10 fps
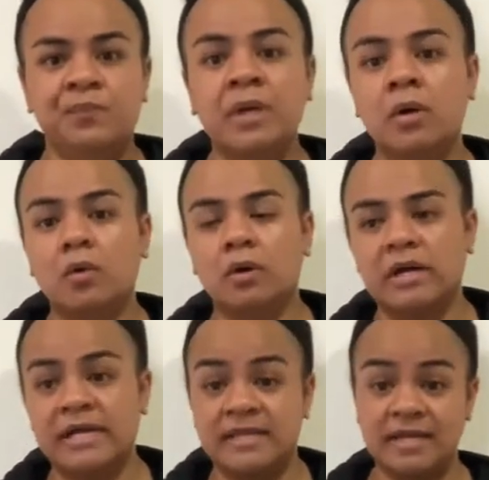Or
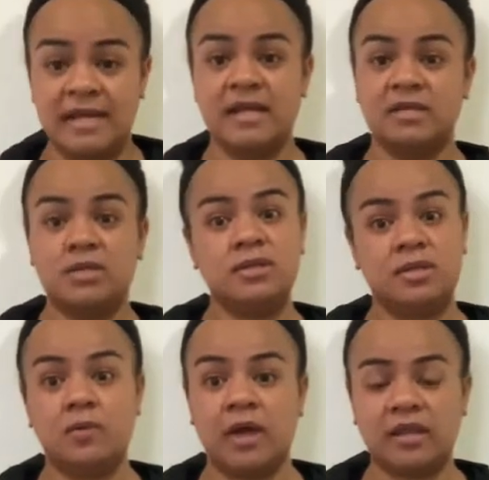it said
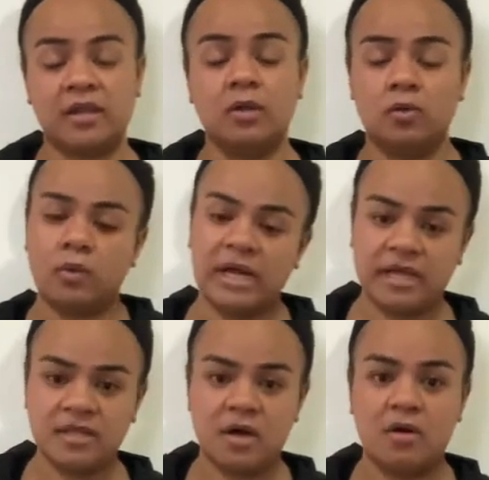2XL or
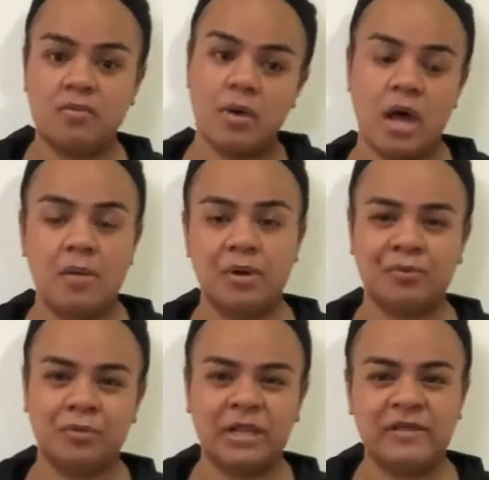1XL, but it
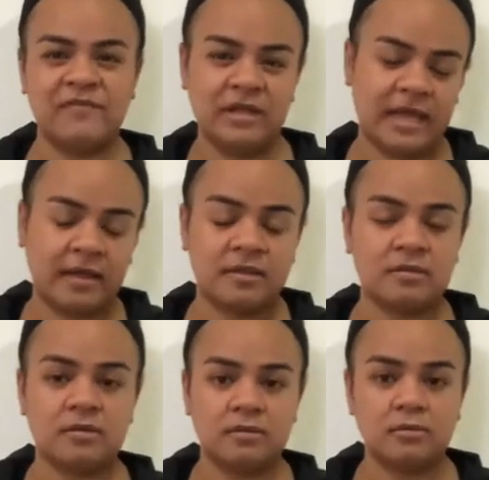really fit like a
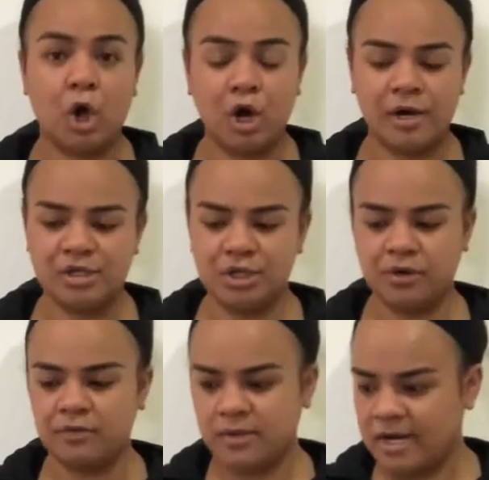large, you know,
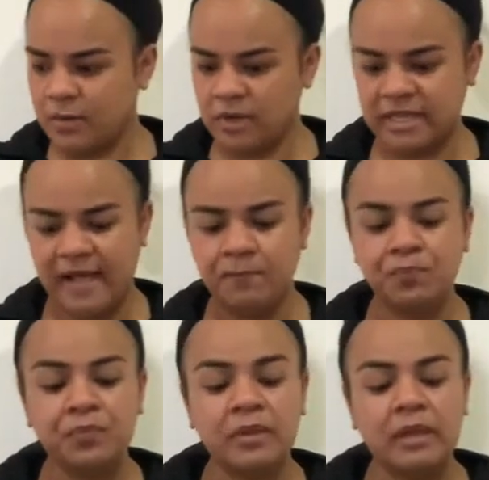so I didn't want that.
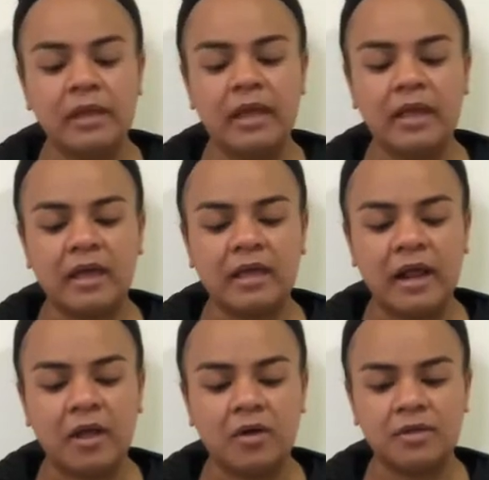And I
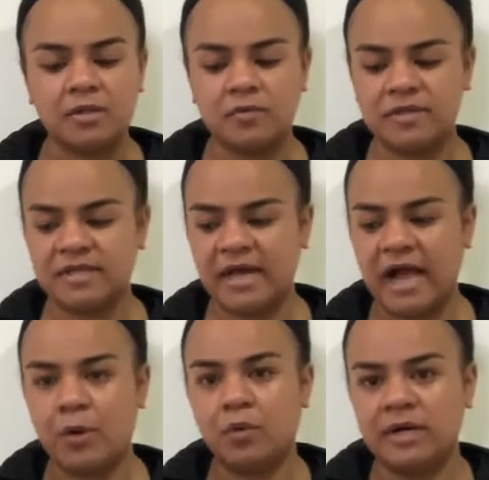also was like, I
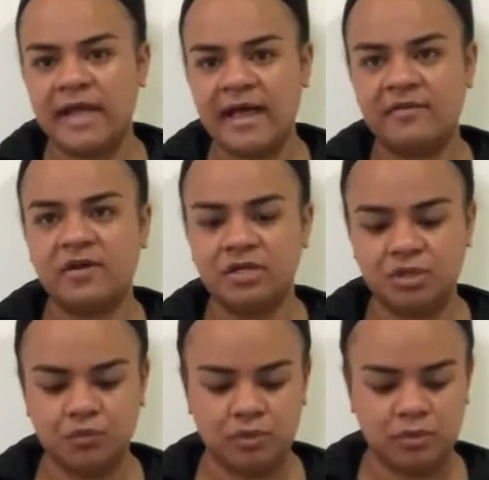want to have
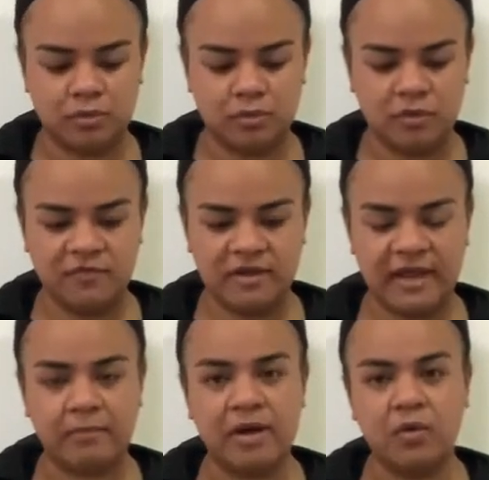control over like
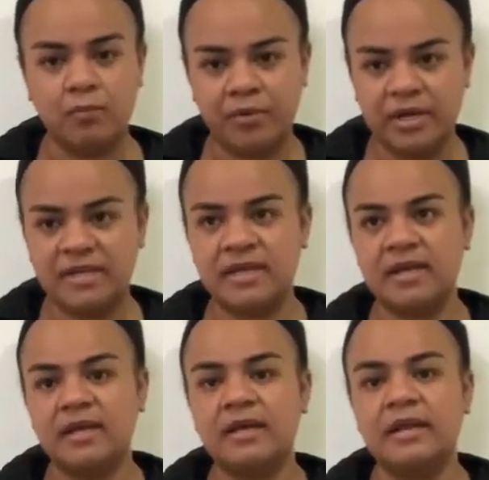my own
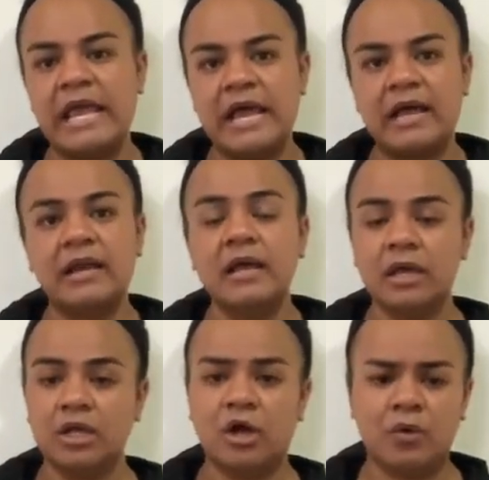printing, and you
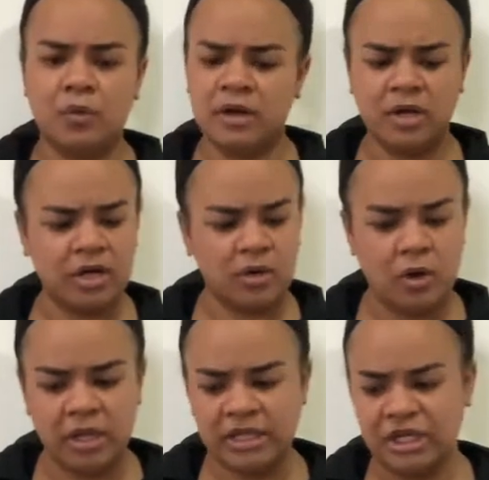know, I want good
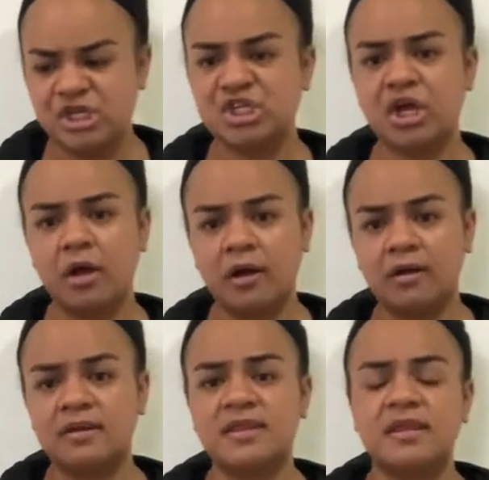quality
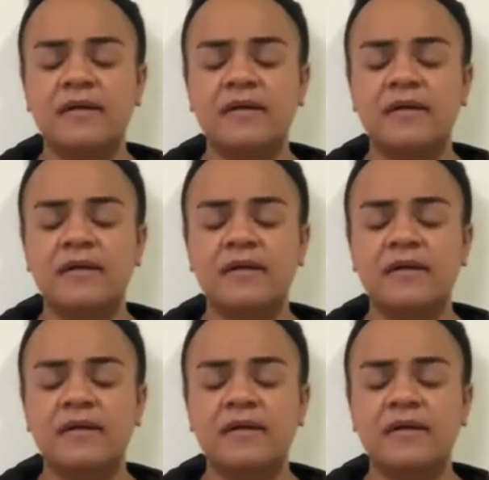shirts.